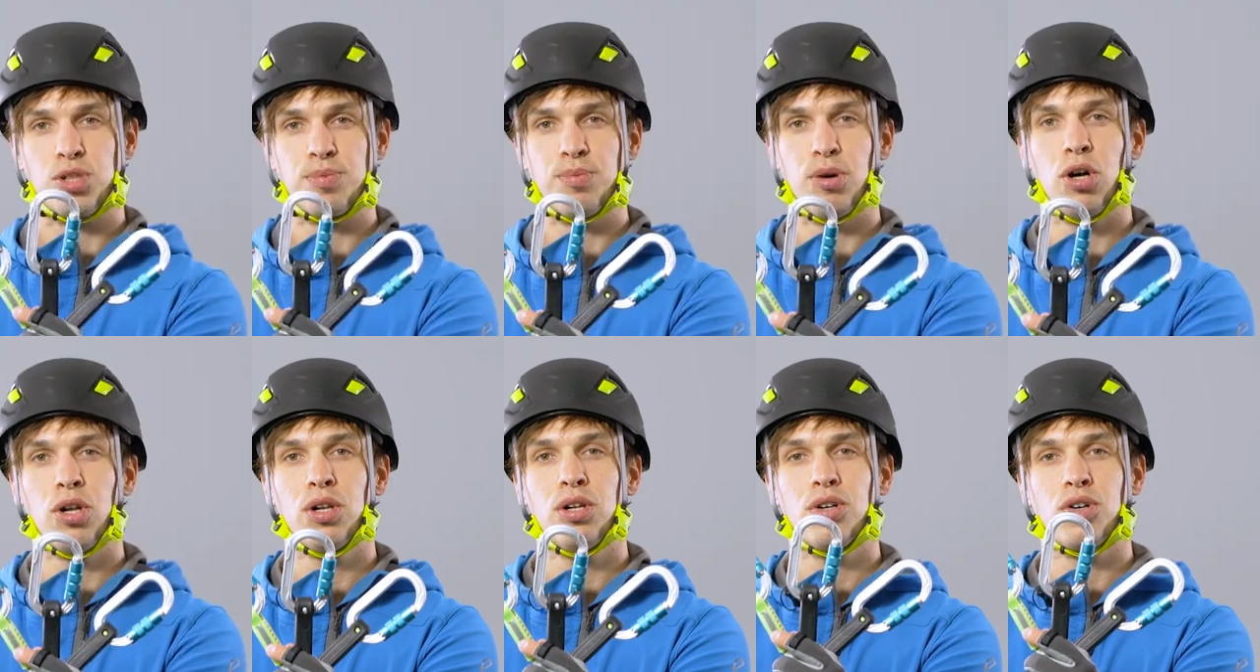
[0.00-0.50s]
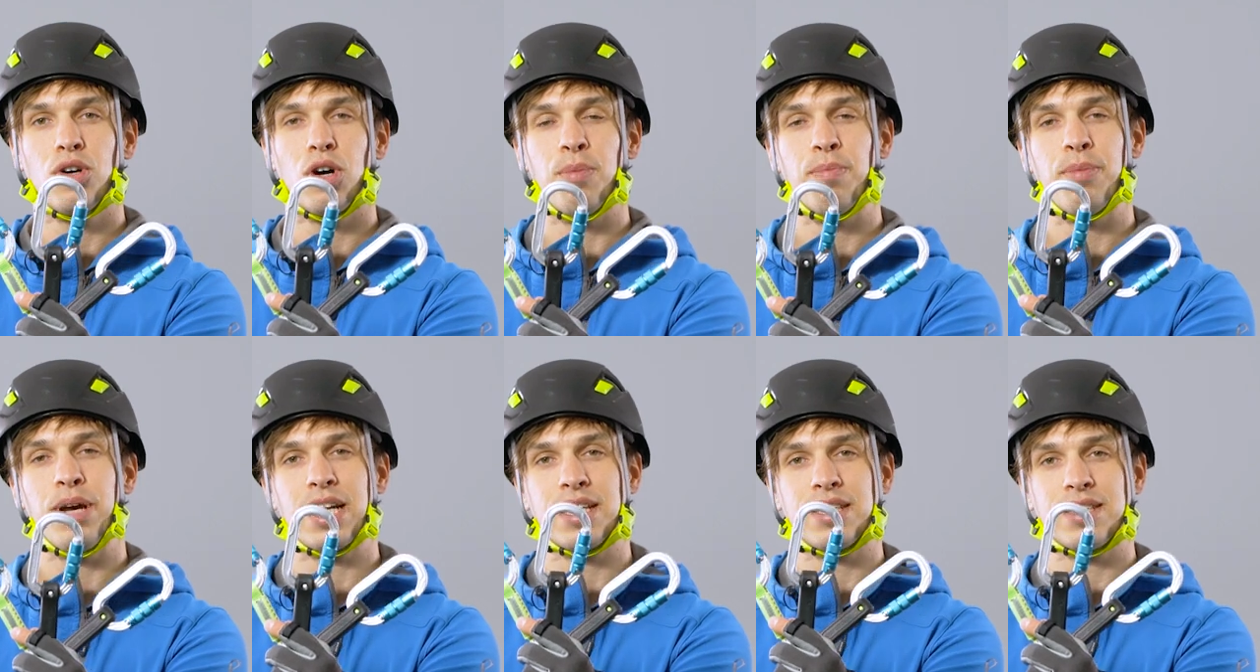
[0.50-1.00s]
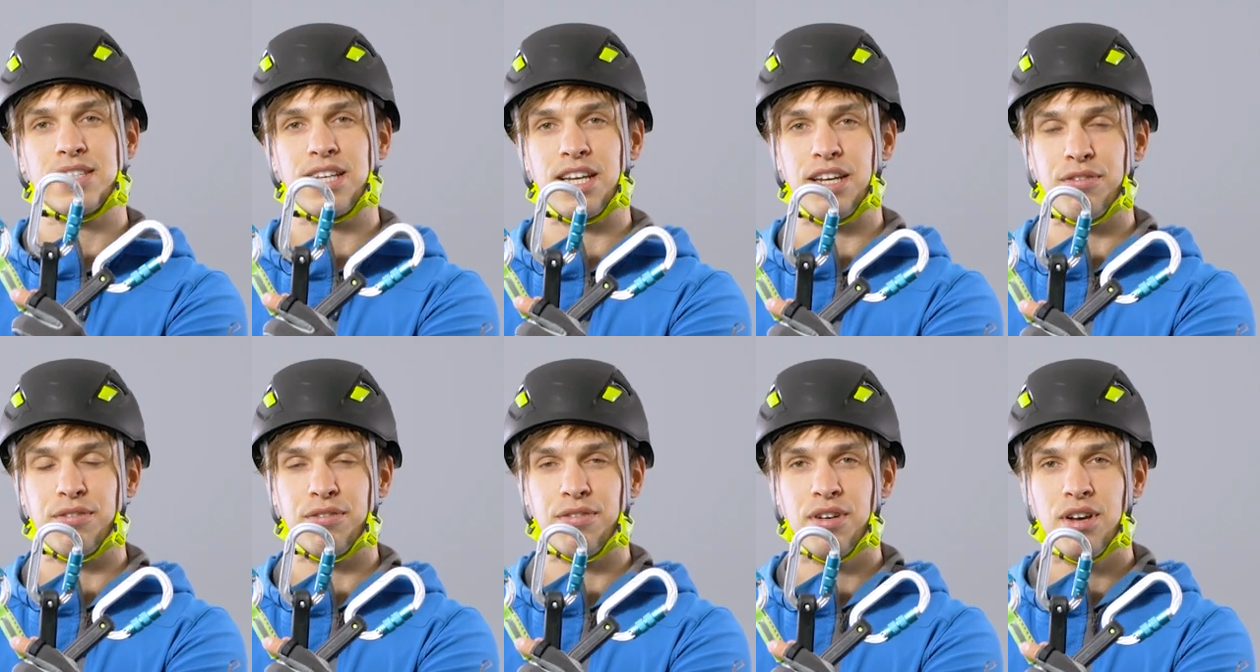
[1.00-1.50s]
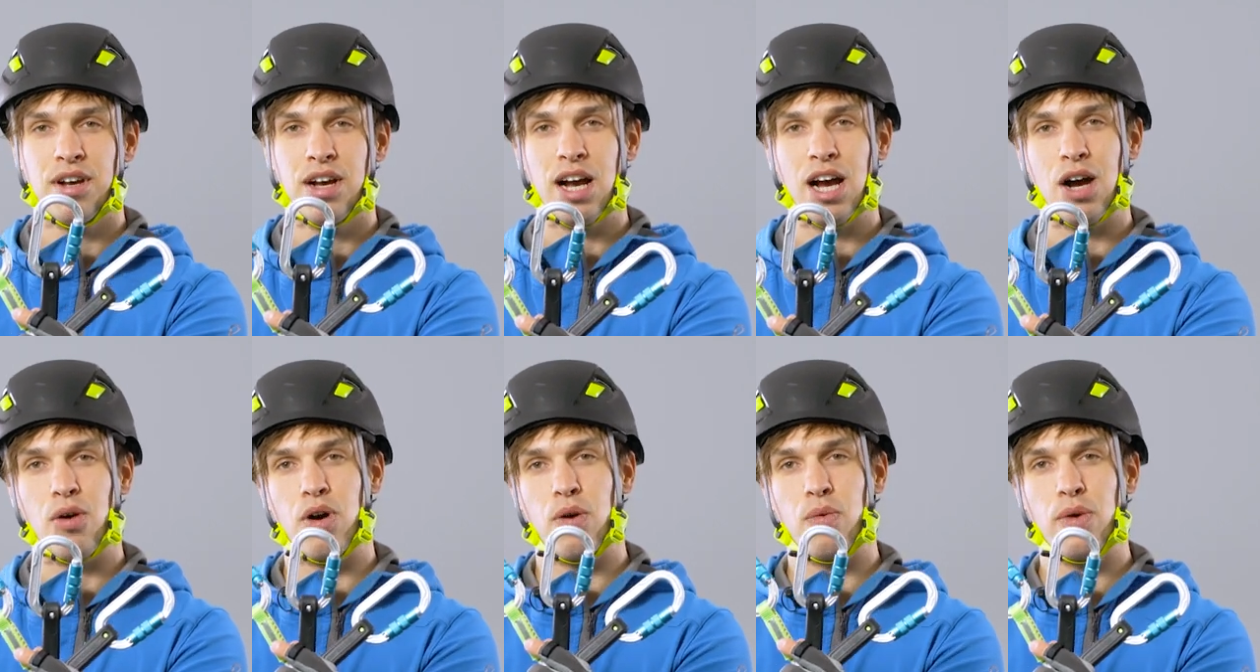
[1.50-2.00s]
Small, compact, safe.
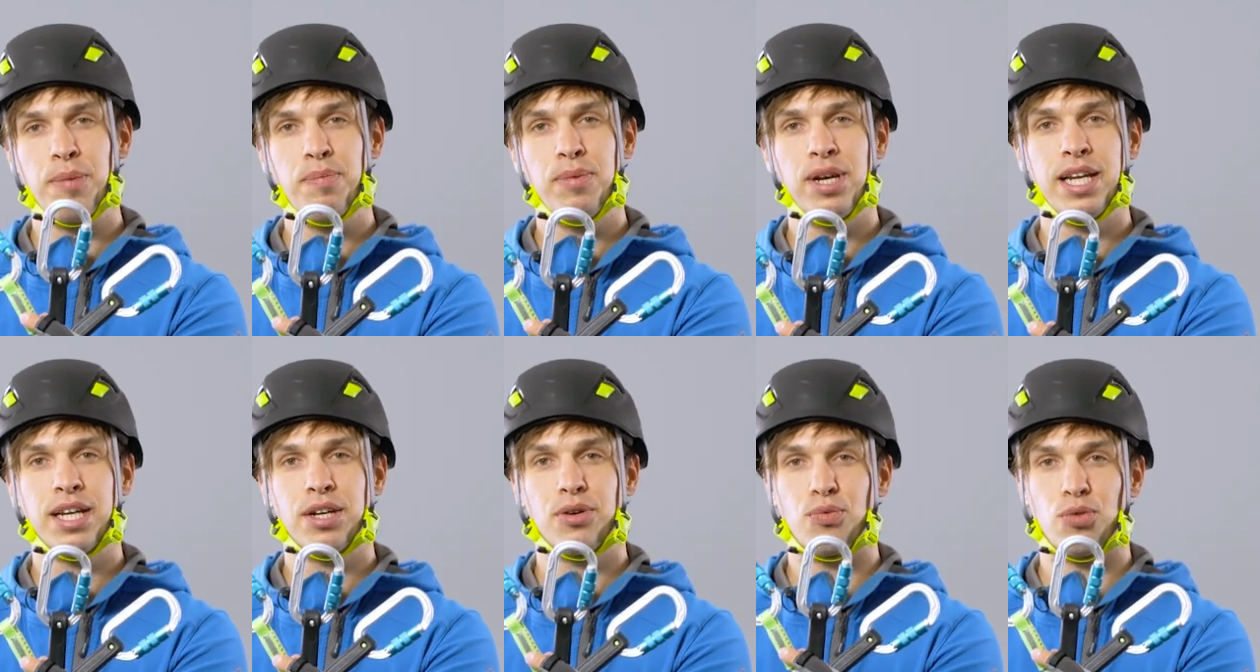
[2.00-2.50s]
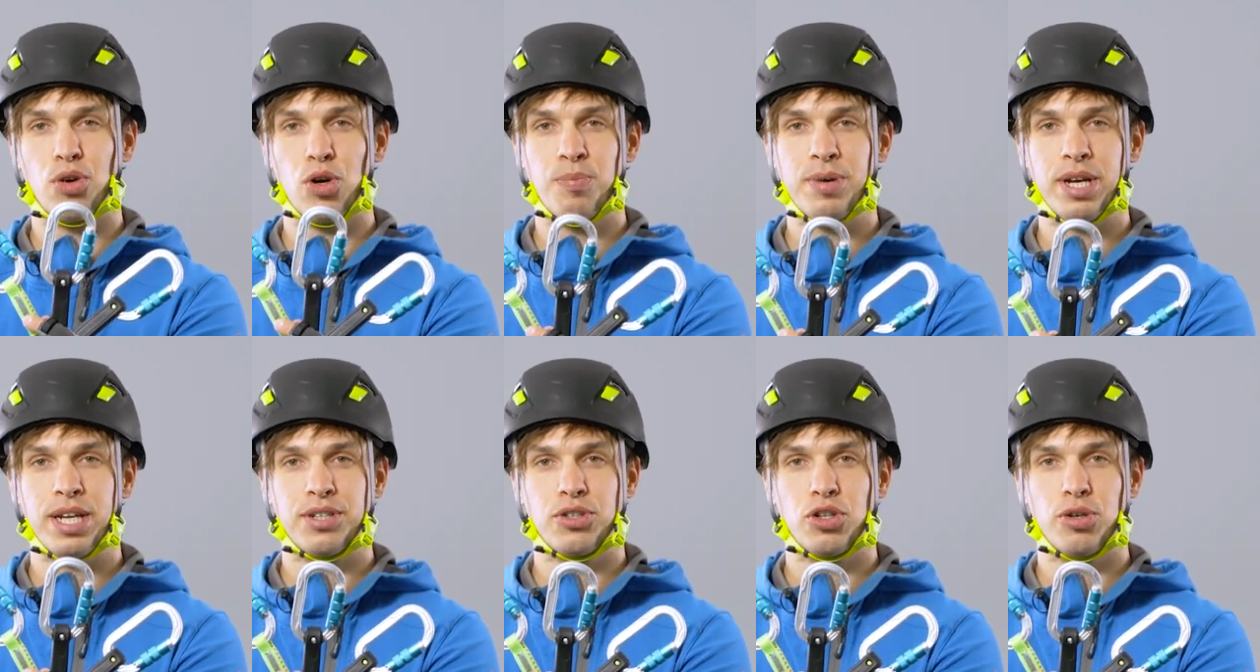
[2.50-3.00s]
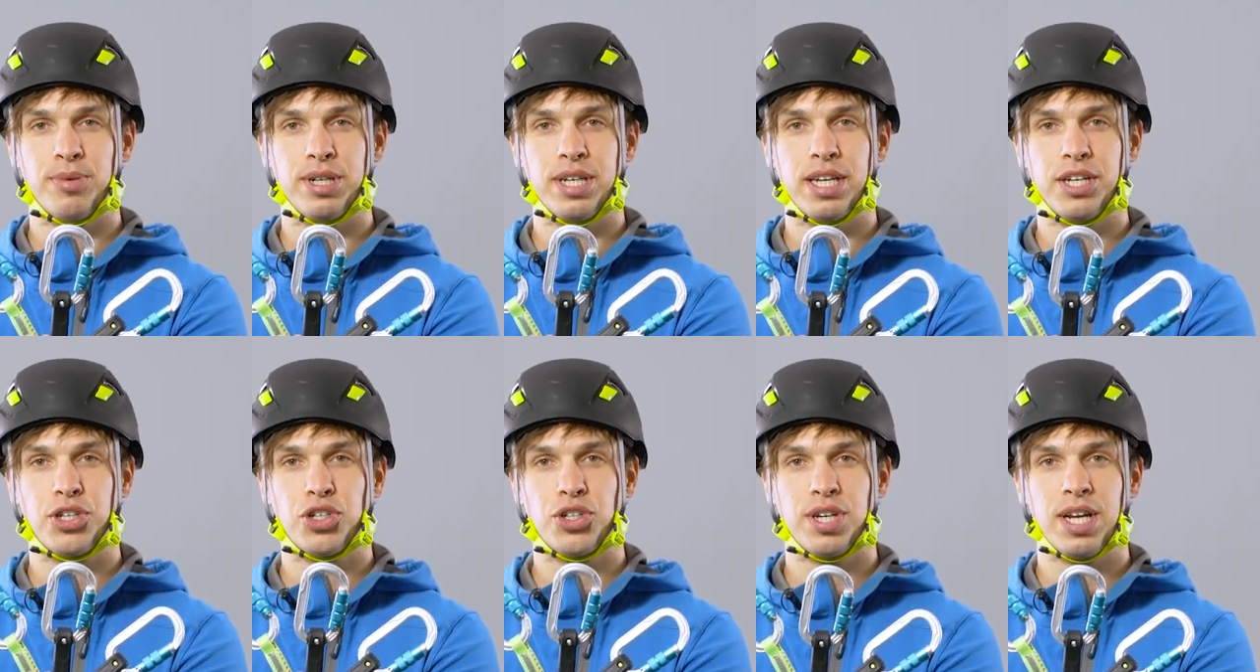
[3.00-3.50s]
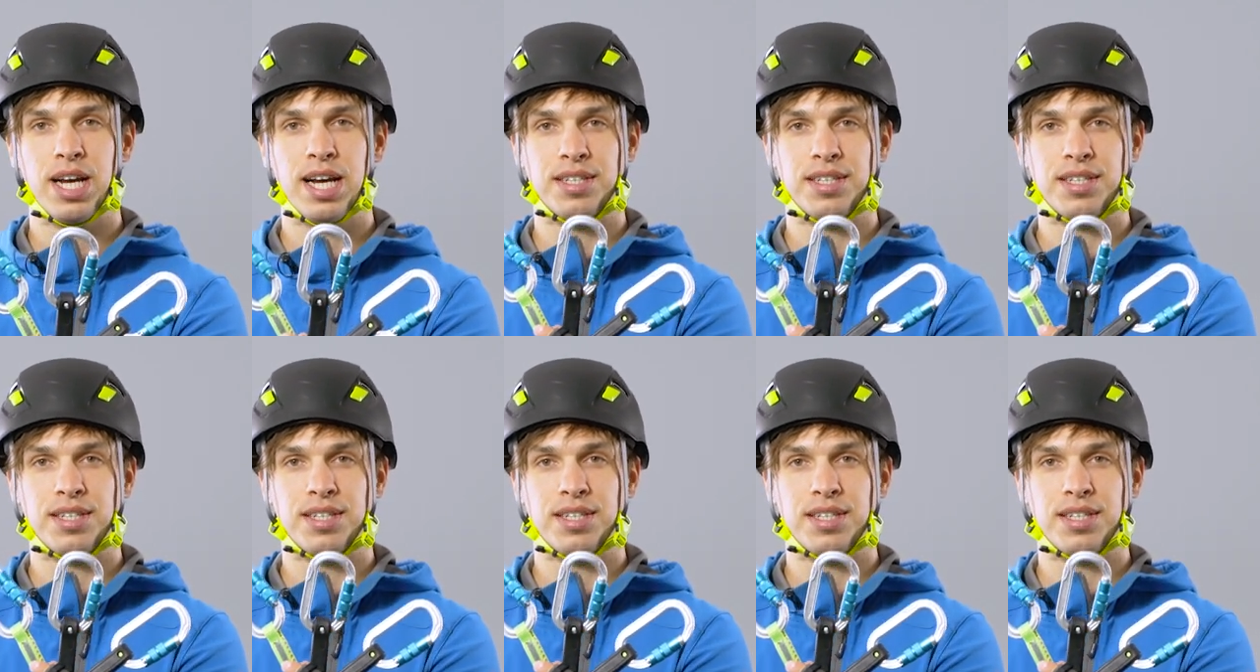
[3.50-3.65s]
Our WebLink rope end termination